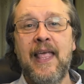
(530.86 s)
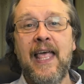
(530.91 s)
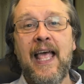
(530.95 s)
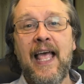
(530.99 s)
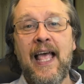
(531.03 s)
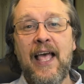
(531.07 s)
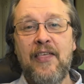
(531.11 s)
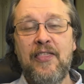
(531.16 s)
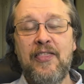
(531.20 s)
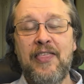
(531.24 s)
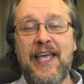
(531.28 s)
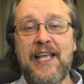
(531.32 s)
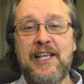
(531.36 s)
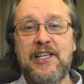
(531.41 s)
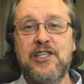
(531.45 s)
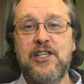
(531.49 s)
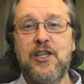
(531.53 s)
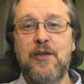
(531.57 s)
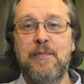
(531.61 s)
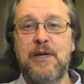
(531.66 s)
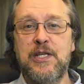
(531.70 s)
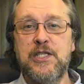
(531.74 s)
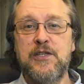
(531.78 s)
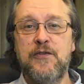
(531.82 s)
Thanks so
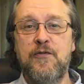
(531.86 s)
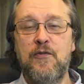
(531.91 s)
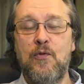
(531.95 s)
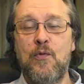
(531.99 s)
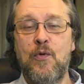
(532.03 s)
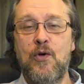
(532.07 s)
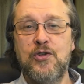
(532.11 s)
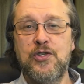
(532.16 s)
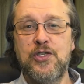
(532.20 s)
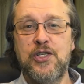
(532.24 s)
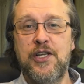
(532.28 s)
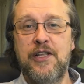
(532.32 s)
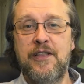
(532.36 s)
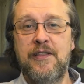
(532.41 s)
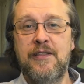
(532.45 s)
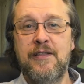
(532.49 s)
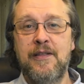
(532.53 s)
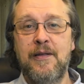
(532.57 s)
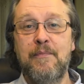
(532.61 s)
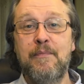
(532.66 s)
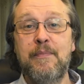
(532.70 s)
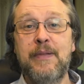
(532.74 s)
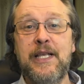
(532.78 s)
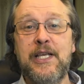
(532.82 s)
much for watching.
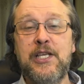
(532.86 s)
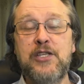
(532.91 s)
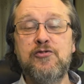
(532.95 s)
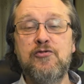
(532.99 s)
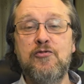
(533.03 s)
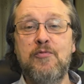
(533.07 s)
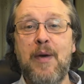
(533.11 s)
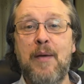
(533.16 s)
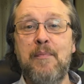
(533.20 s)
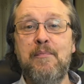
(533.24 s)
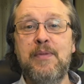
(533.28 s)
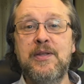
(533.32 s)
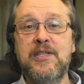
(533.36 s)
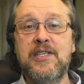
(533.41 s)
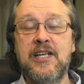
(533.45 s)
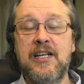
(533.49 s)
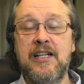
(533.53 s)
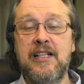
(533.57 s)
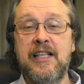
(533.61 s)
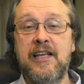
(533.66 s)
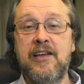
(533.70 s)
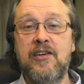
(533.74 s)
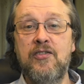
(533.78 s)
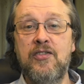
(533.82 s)
Please remember to
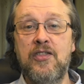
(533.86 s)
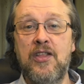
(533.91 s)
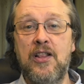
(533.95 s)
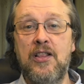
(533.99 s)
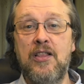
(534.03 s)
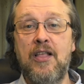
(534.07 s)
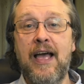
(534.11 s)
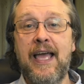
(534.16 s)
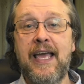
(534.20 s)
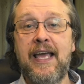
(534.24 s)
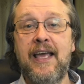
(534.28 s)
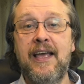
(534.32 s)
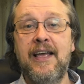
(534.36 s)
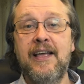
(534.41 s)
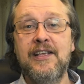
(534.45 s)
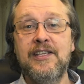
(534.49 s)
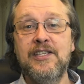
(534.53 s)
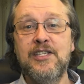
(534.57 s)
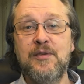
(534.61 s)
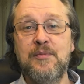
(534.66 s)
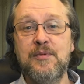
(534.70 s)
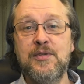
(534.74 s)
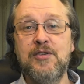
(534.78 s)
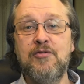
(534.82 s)
click on the like,
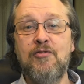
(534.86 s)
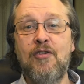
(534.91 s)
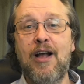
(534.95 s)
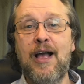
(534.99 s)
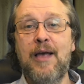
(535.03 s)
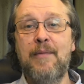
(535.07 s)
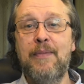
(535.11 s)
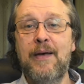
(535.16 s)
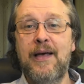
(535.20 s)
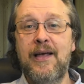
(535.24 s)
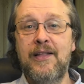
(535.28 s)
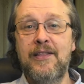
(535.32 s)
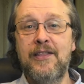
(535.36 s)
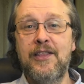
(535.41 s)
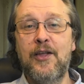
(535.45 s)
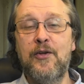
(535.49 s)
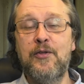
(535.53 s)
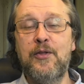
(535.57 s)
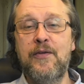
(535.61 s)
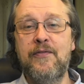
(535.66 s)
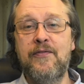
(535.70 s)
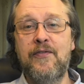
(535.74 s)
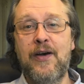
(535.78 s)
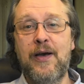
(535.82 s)
subscribe and
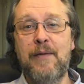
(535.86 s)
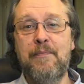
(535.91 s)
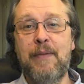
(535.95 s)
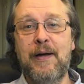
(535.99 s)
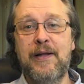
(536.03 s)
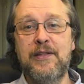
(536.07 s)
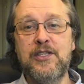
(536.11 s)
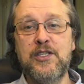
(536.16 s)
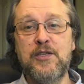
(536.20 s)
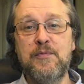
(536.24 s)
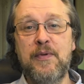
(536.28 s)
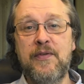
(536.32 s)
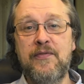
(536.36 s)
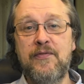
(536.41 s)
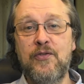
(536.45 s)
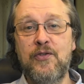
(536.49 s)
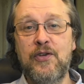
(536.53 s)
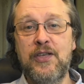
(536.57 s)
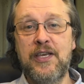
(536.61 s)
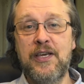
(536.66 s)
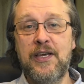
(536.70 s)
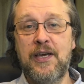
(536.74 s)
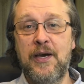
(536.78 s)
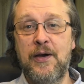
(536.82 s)
notify buttons before
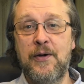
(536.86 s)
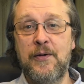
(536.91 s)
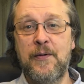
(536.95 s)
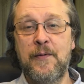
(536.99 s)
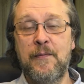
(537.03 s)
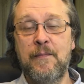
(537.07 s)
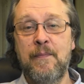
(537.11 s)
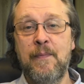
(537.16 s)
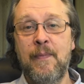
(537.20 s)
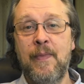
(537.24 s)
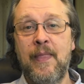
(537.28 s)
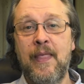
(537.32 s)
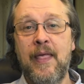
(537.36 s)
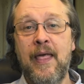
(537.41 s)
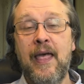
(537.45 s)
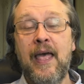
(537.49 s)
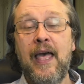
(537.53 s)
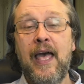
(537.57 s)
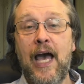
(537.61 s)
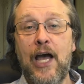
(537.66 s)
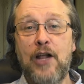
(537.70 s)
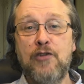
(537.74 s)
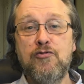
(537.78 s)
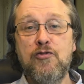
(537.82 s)
you go.
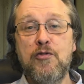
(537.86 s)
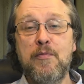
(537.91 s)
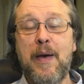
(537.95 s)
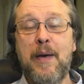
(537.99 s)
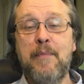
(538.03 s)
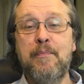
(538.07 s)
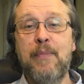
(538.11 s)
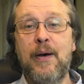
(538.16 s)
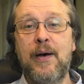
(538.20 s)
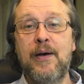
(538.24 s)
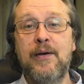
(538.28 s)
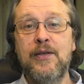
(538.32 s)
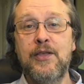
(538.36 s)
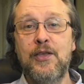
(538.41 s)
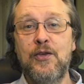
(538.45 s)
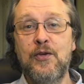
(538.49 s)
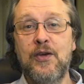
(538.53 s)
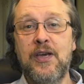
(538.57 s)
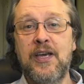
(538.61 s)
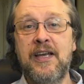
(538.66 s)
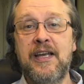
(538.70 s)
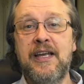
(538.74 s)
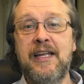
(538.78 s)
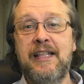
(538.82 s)
And remember, you
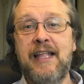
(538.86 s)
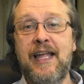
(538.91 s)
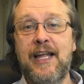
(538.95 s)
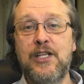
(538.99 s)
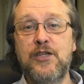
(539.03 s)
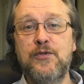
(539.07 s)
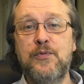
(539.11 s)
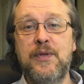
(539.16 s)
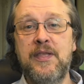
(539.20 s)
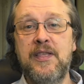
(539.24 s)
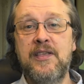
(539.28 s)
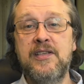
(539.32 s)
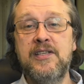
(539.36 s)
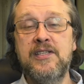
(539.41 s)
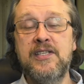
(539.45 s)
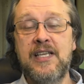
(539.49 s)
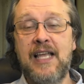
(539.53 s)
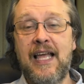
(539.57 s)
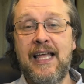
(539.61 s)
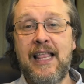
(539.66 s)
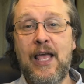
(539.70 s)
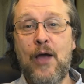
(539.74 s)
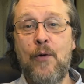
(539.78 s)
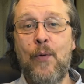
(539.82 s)
can connect with us
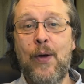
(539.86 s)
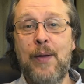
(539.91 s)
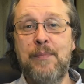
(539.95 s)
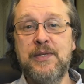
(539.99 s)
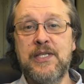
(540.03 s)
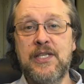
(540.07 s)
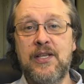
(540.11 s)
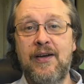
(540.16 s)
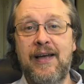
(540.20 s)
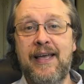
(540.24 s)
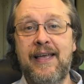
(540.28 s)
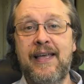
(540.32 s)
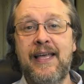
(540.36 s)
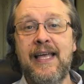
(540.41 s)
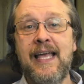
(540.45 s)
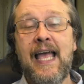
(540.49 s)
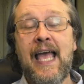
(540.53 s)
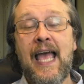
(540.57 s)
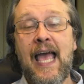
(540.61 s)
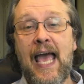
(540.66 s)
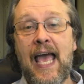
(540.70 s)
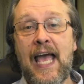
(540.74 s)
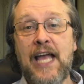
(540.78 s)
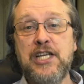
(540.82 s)
at our website,
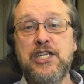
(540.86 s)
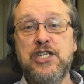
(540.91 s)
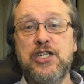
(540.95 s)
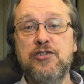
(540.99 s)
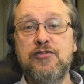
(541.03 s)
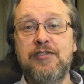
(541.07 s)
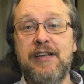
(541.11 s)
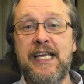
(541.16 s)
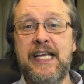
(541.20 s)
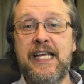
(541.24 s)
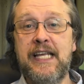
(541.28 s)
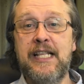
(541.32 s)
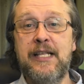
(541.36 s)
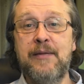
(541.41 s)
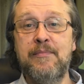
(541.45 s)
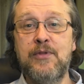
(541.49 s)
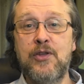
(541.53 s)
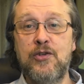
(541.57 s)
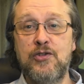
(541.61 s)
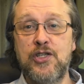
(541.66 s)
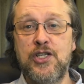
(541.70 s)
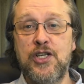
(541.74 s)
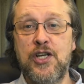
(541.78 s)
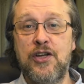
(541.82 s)

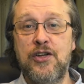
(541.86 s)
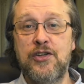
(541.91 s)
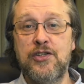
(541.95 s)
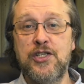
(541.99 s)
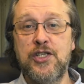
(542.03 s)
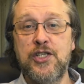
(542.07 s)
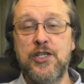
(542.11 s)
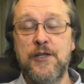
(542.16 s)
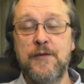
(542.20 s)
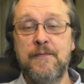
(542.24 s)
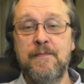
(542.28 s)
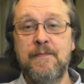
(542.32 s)
estuaryelim.church.